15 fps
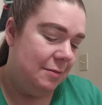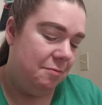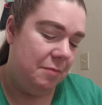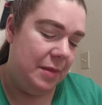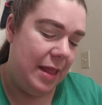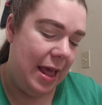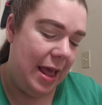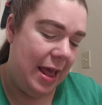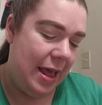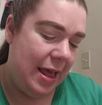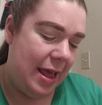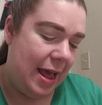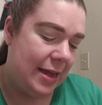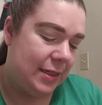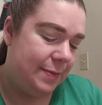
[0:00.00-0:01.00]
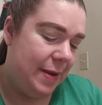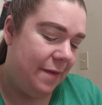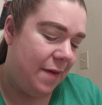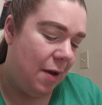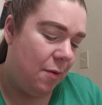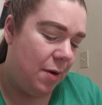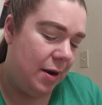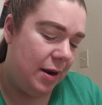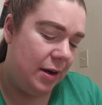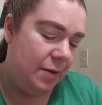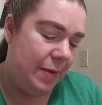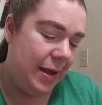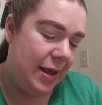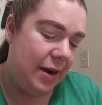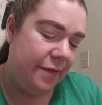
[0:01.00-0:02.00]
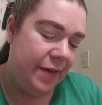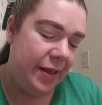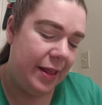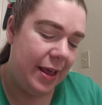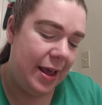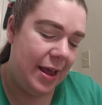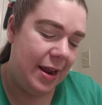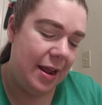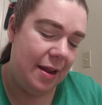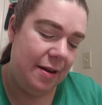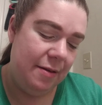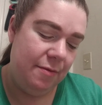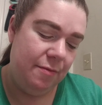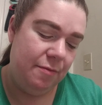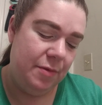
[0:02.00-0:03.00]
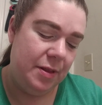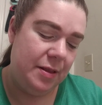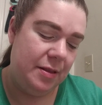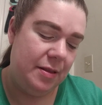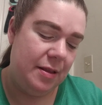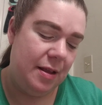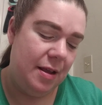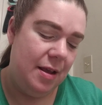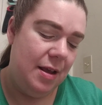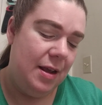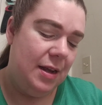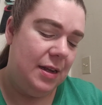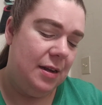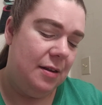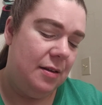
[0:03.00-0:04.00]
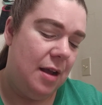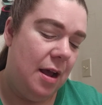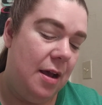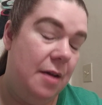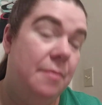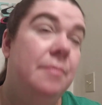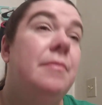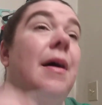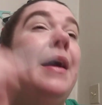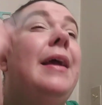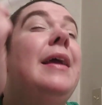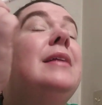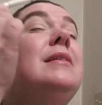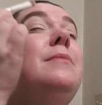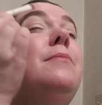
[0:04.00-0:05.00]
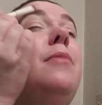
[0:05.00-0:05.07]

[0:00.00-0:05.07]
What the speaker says: they asked me if I wanted to be an affiliate, and with I can get some